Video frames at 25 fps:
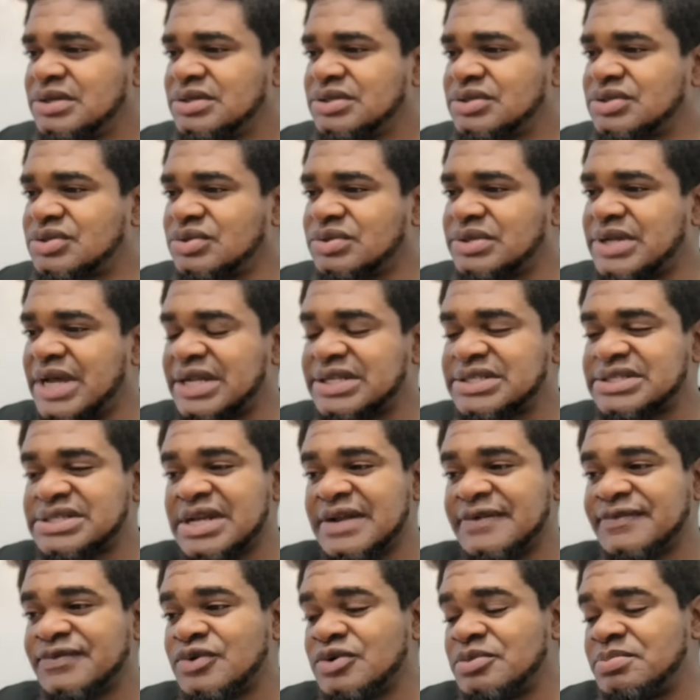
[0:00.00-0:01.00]
So that
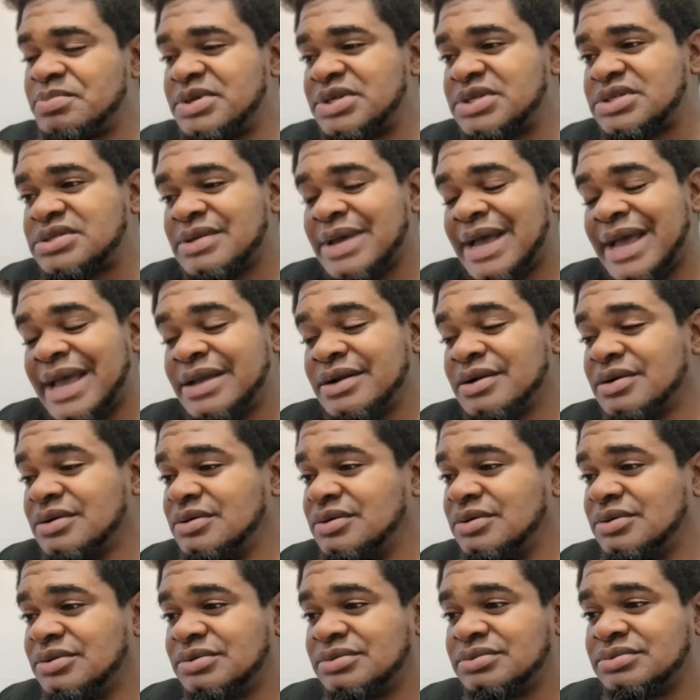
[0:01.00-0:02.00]
self could be. I don't
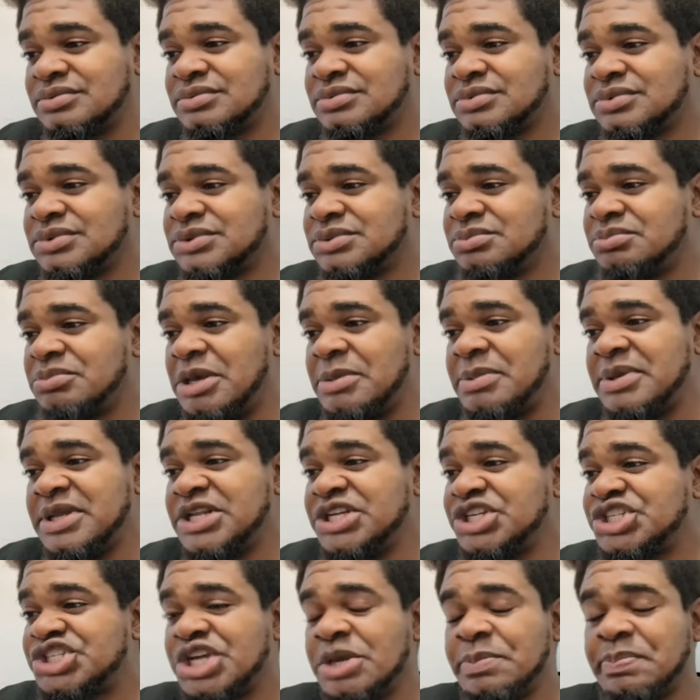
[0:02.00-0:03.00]
know. Maybe
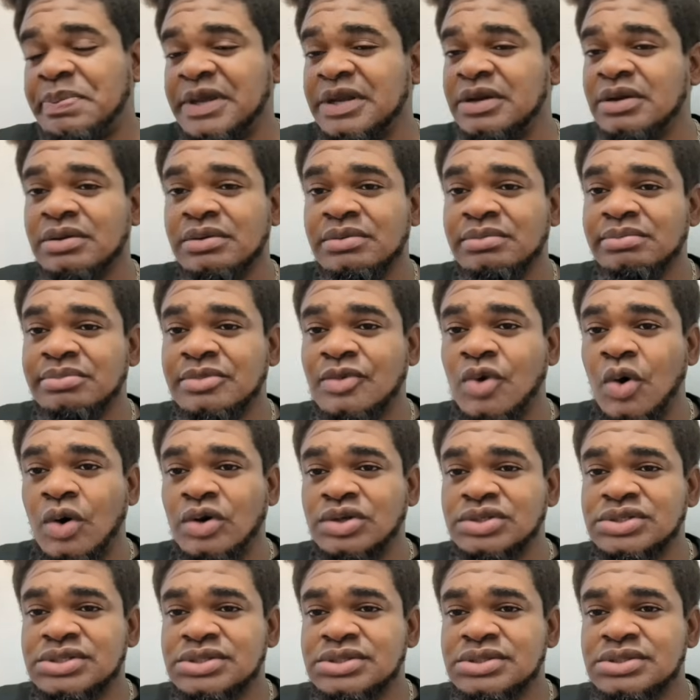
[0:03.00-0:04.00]
the shipping
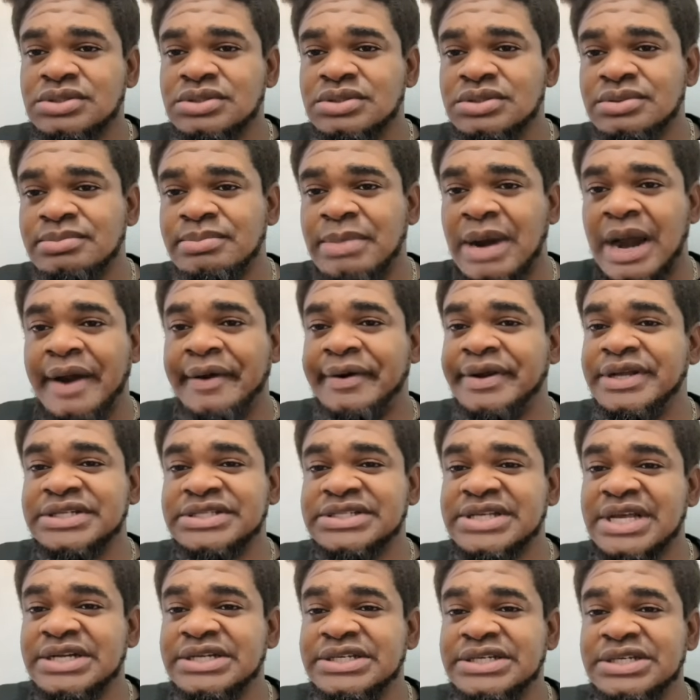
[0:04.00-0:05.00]
costs
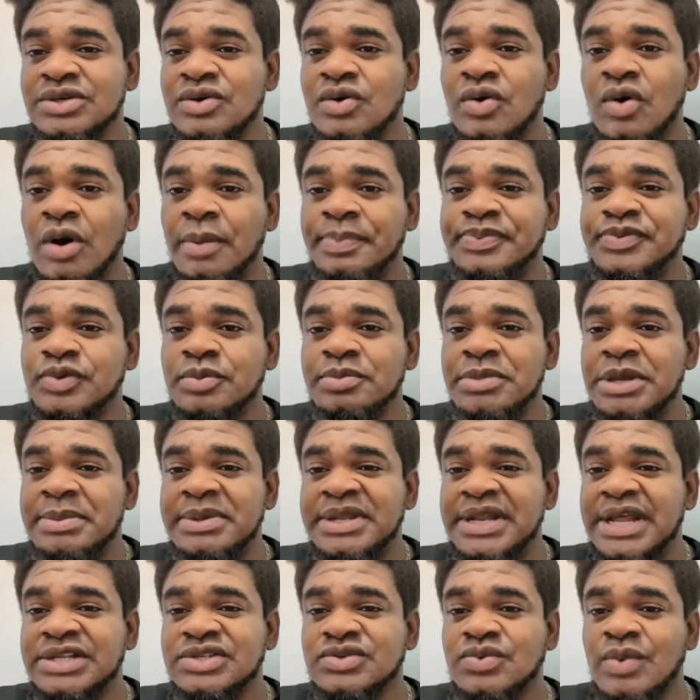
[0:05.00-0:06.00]
barrels and things go up, so
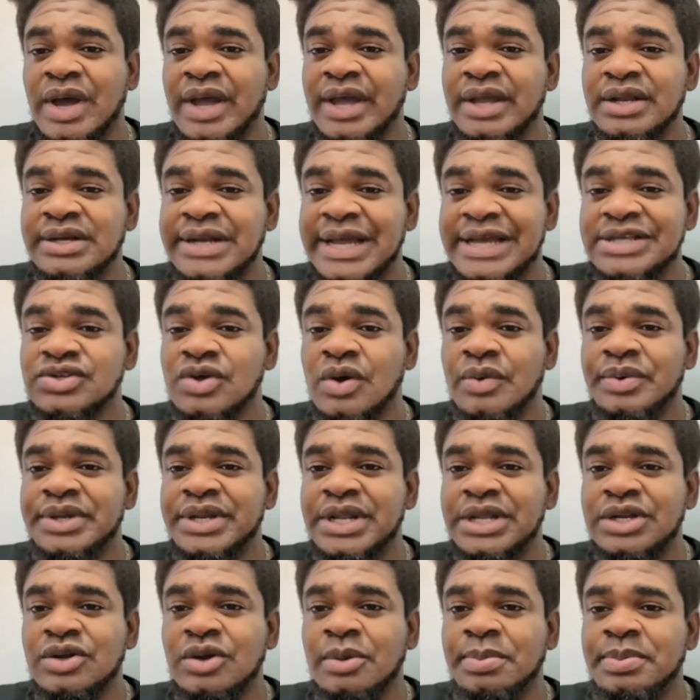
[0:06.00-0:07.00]
maybe that's why. That's how it
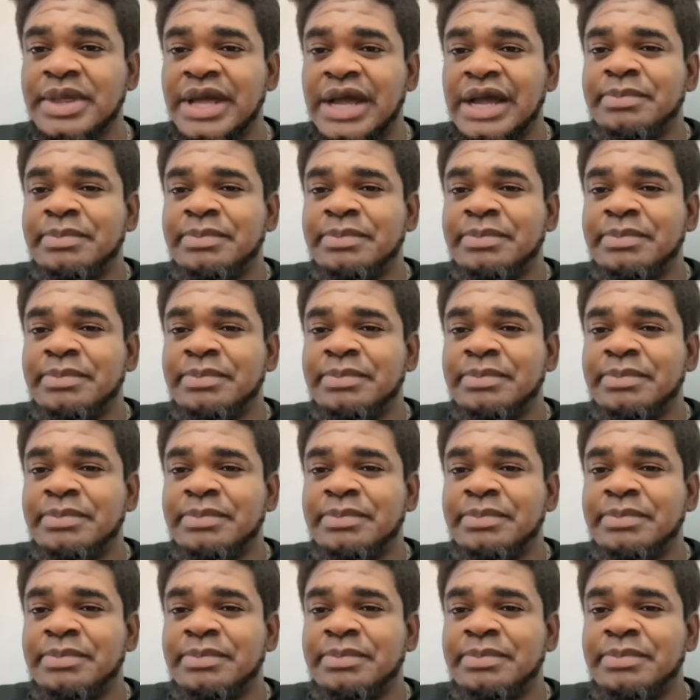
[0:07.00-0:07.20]
end up.